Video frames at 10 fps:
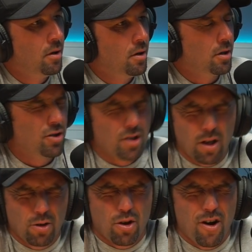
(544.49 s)
You just
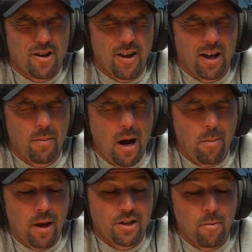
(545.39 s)
close your eyes, think about a
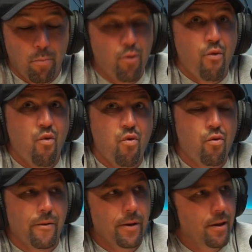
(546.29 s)
place, and
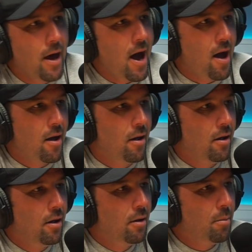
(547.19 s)
you're there.
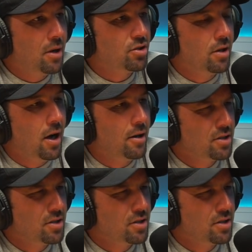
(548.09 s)
Imagine that.